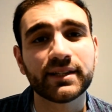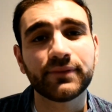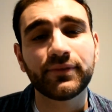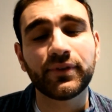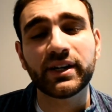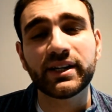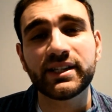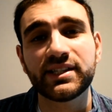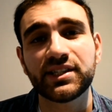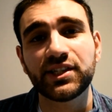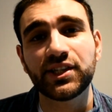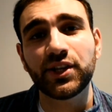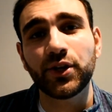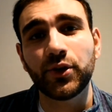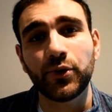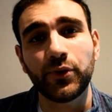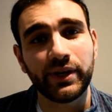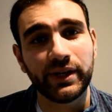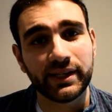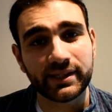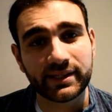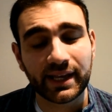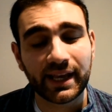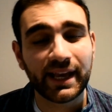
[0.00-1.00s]
advice to you
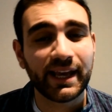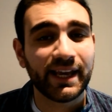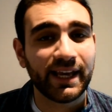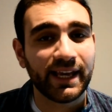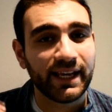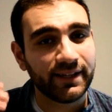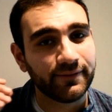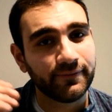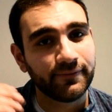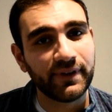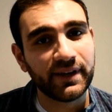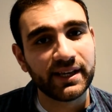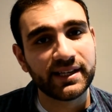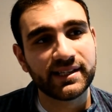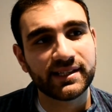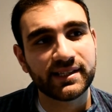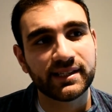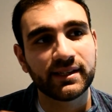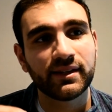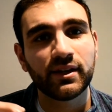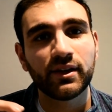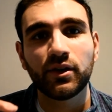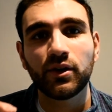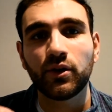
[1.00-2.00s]
is
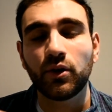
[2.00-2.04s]
invest,